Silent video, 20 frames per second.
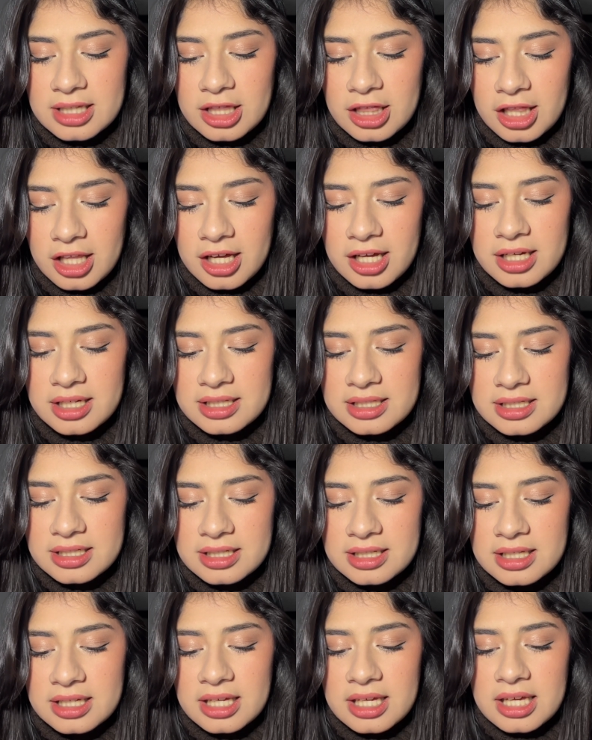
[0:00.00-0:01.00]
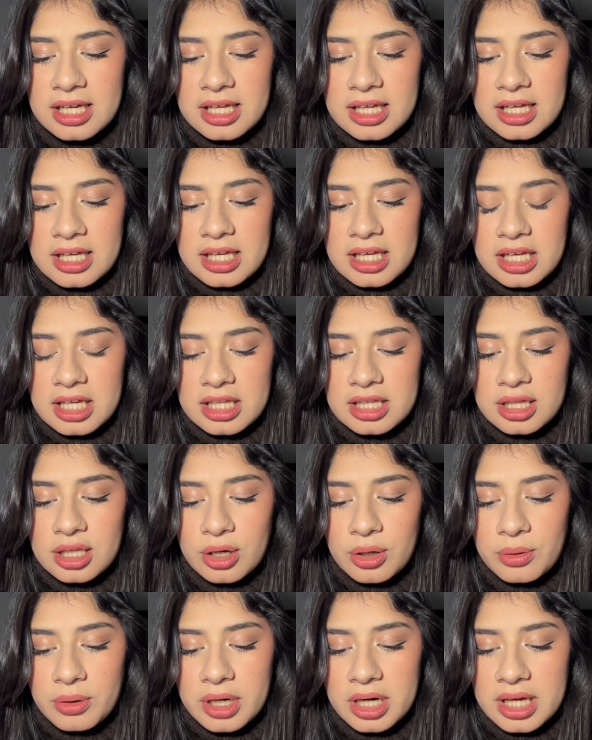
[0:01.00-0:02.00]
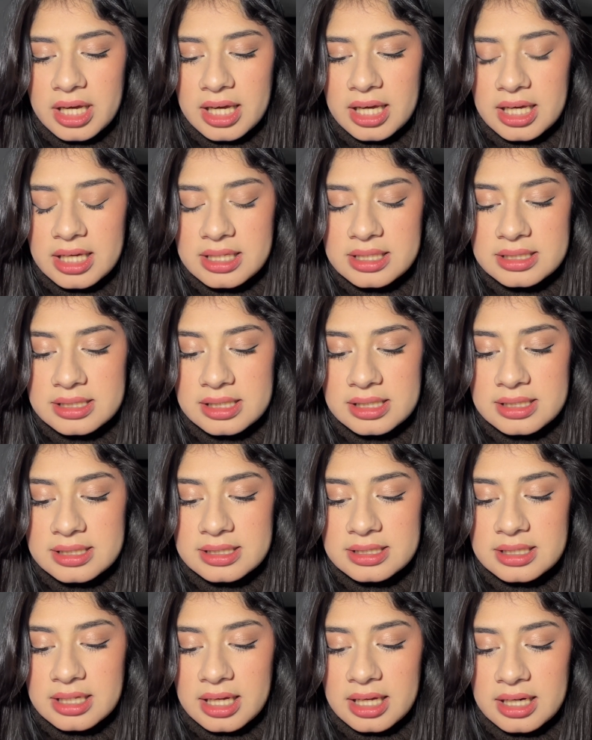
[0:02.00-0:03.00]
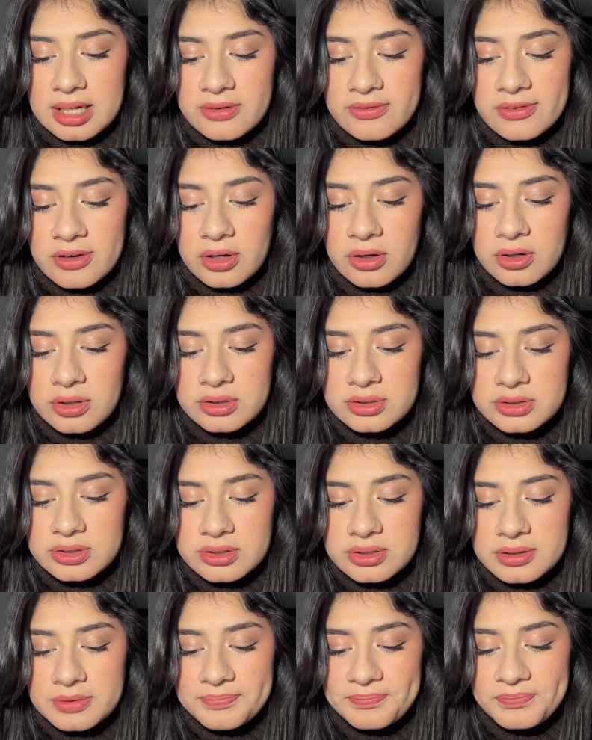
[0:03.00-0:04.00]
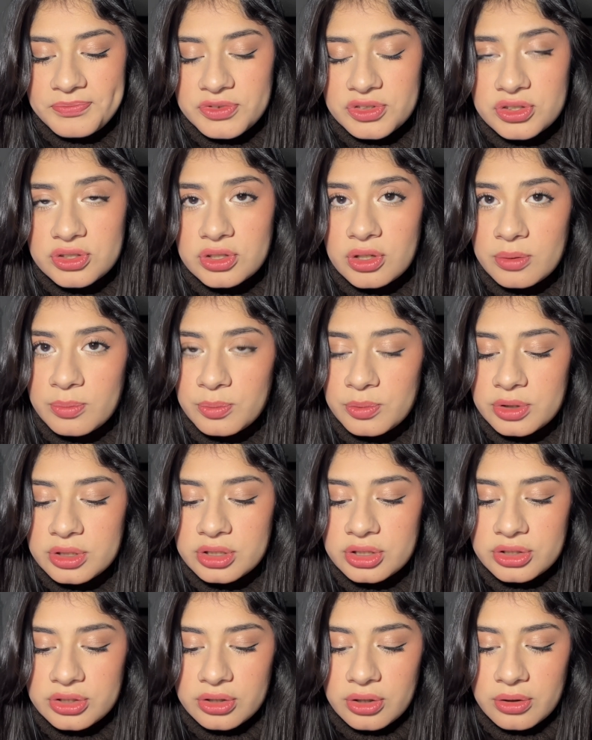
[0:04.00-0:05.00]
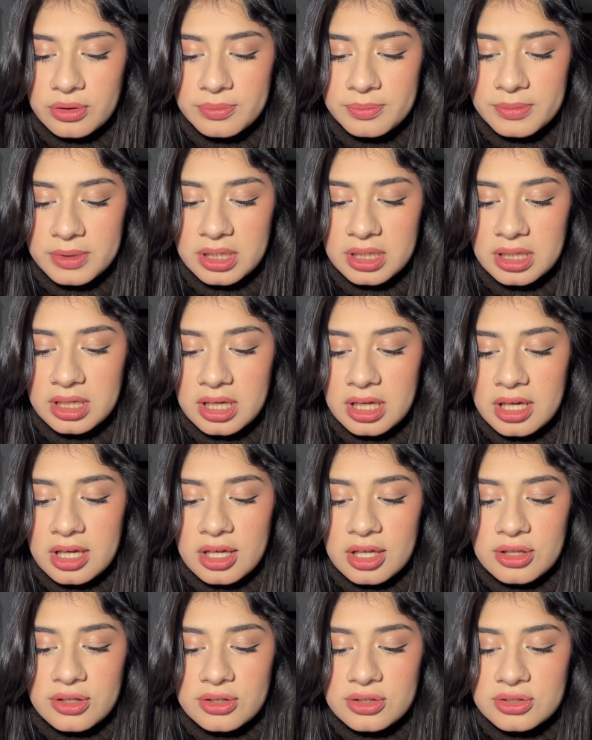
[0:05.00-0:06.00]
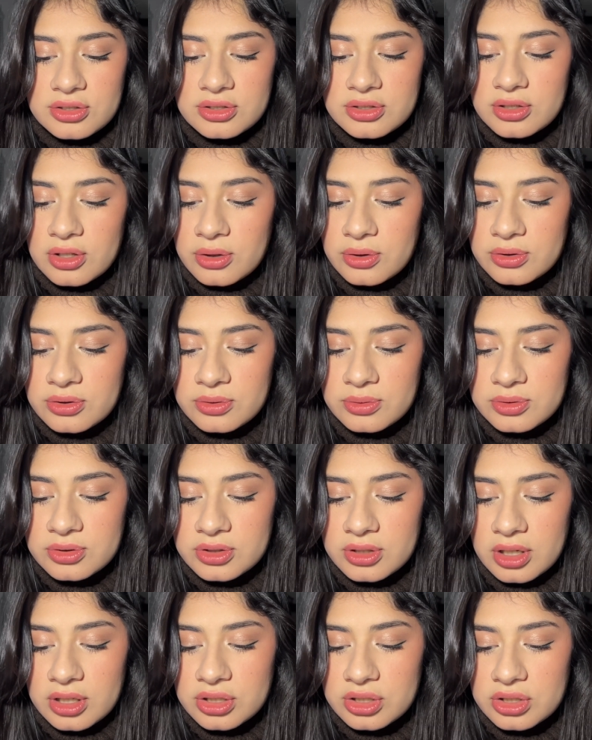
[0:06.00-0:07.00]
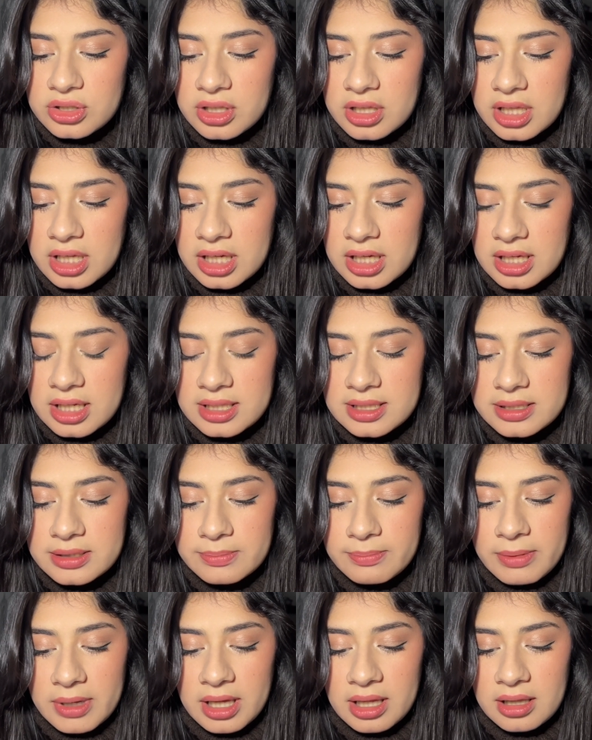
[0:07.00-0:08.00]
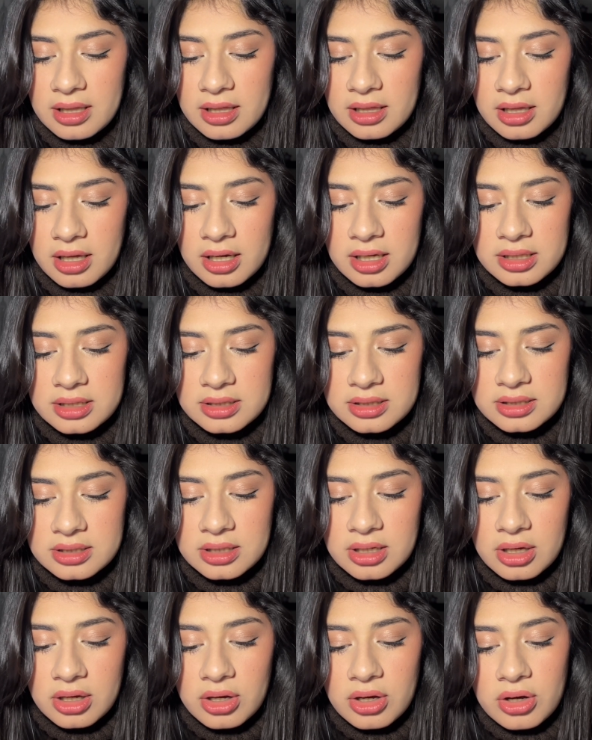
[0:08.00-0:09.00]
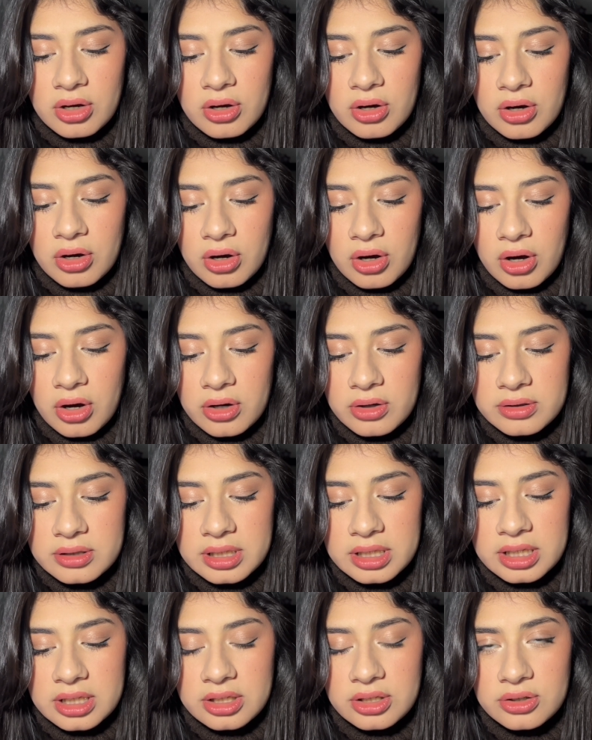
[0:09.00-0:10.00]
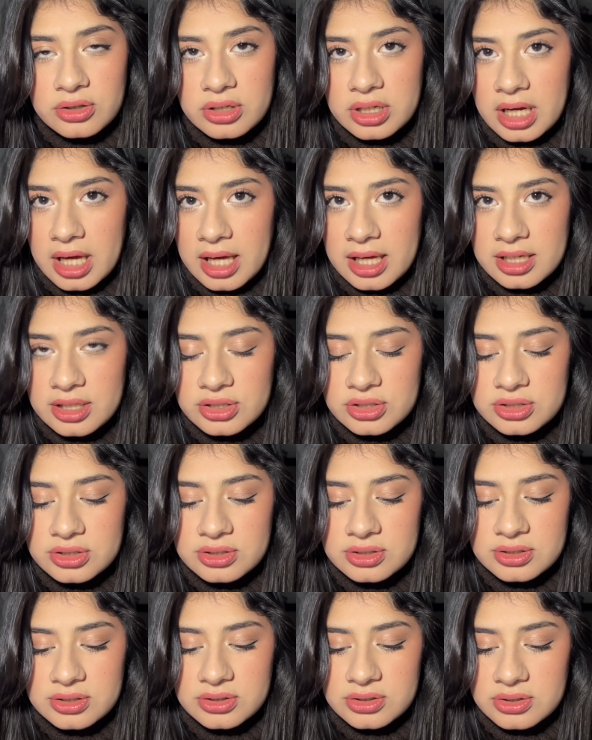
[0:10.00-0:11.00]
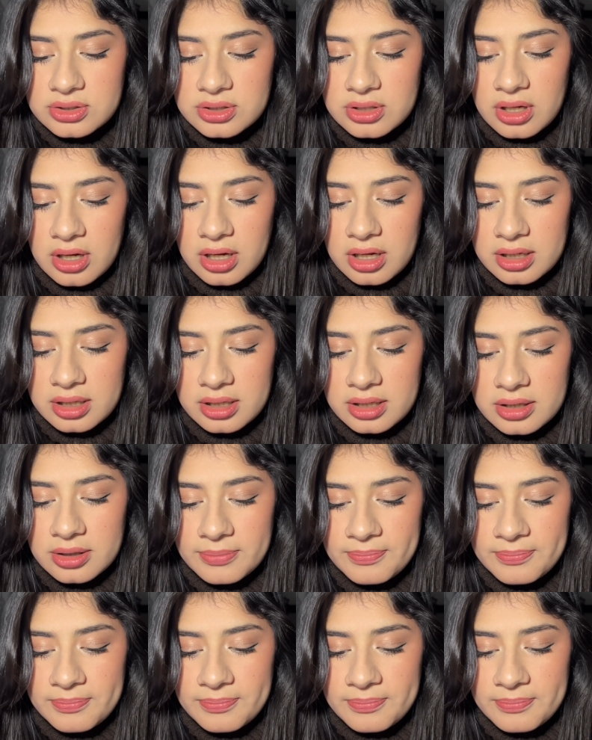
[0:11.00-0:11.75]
locked in lowercase inside a vault. Someone told me there's no such thing as bad thoughts, only your actions talk.